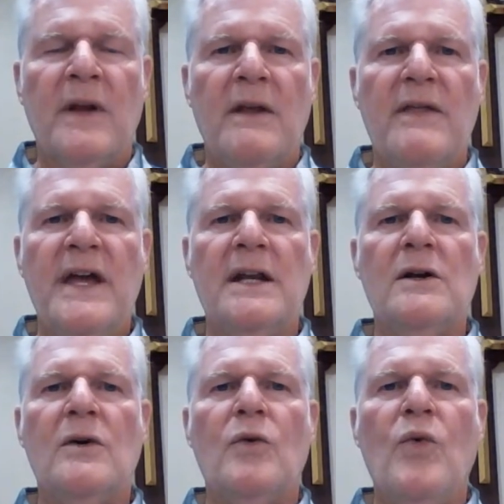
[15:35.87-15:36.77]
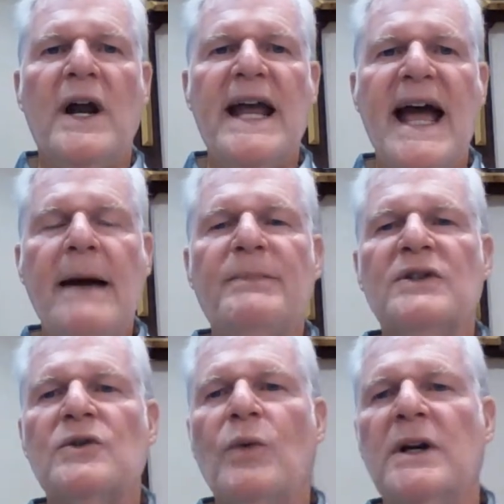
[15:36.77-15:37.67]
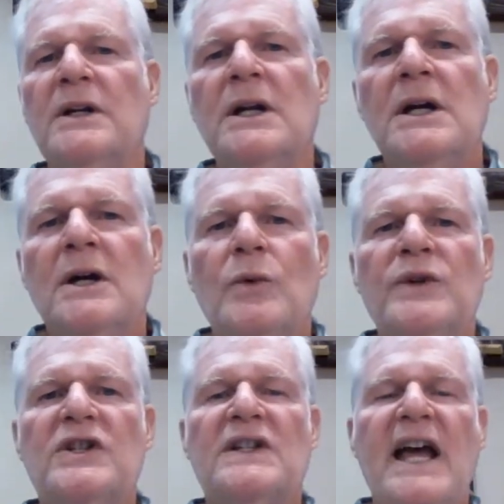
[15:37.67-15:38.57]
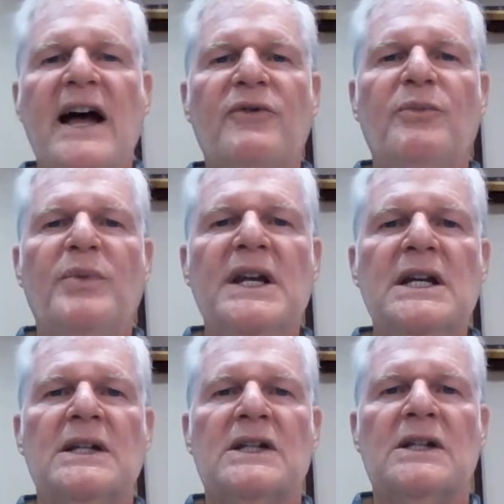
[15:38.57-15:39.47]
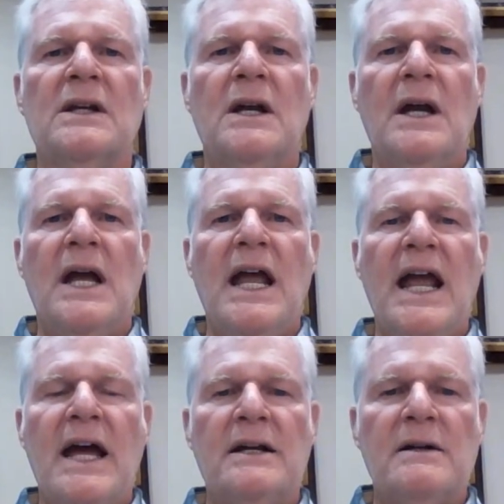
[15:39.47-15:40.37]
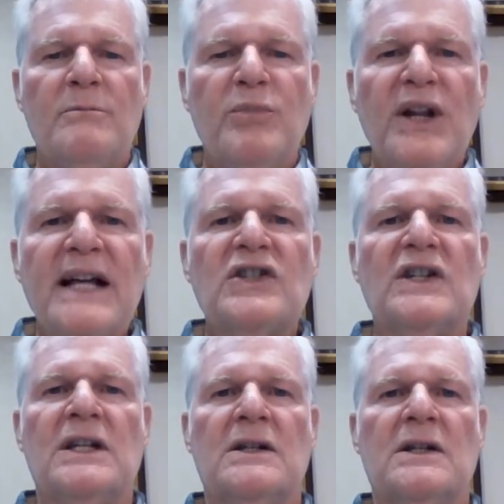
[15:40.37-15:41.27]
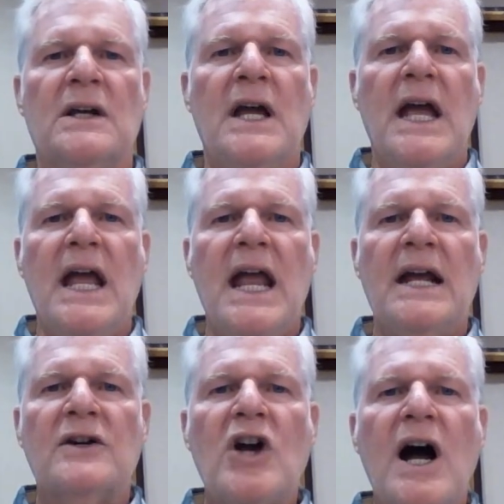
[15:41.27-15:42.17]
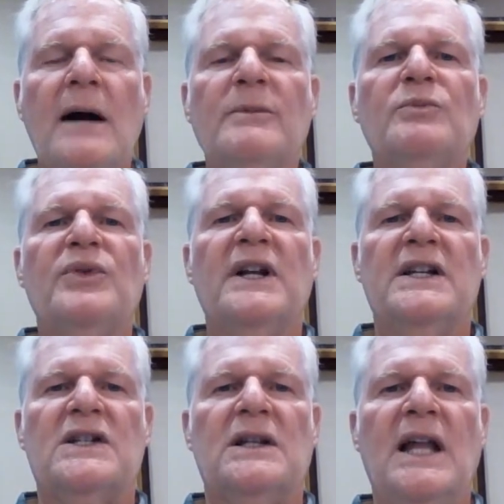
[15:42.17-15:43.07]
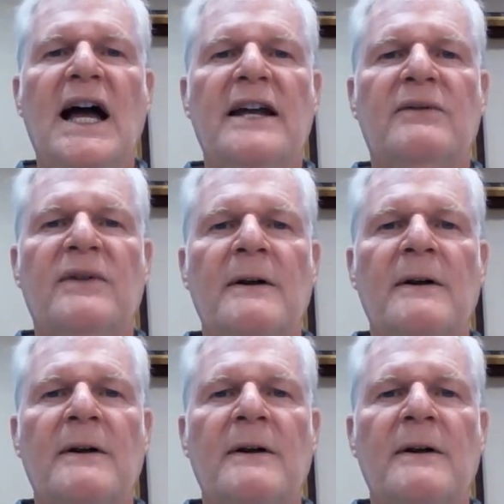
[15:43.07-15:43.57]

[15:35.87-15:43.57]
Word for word: than what happens when we just have peace and blessings and commonplace life.